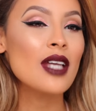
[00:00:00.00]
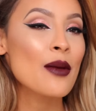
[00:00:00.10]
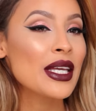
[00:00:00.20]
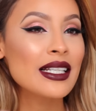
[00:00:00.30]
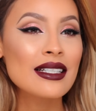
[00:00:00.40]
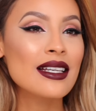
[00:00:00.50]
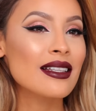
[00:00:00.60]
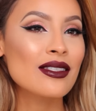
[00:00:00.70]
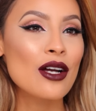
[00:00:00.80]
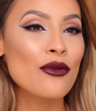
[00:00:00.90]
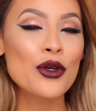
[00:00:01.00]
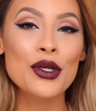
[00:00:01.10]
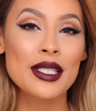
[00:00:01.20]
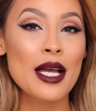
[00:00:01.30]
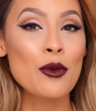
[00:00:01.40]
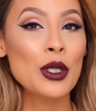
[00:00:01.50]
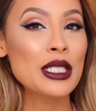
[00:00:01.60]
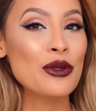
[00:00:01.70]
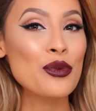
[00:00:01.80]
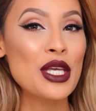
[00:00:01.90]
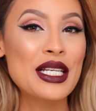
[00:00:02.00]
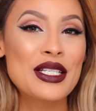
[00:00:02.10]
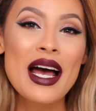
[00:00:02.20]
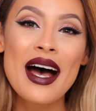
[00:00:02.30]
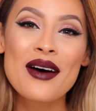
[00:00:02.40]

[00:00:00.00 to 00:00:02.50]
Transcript: I may need to take this off though, because I am going to the beach.